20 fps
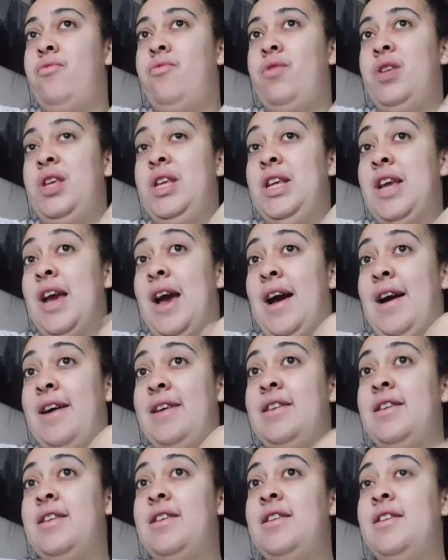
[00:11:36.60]
yeah,
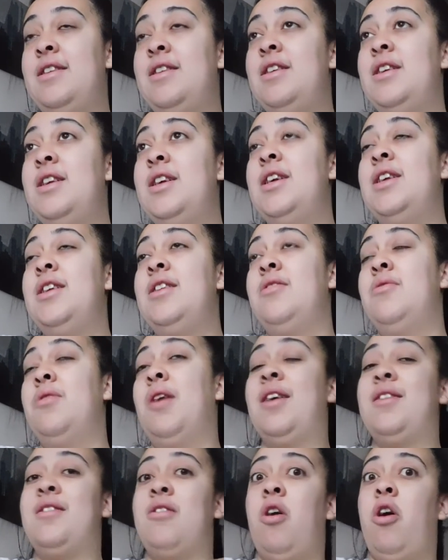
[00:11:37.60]
well
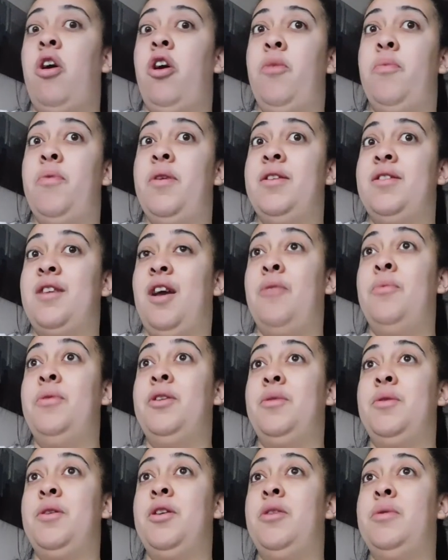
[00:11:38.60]
that's the hope, is that I'll be
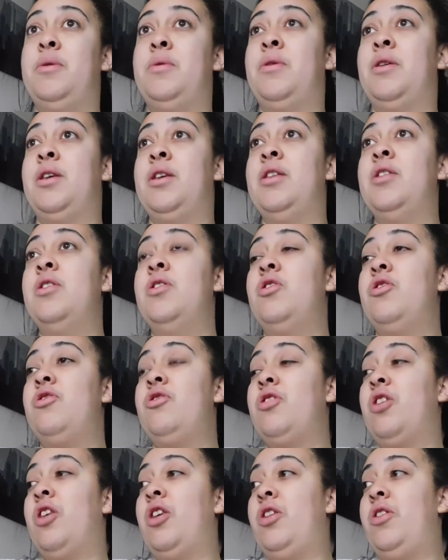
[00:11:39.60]
coming home at 1.
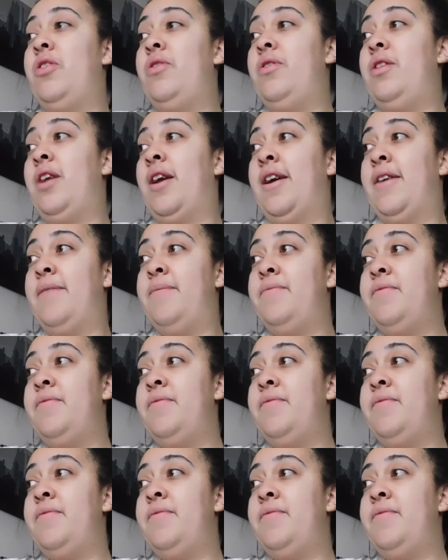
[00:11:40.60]
So yeah,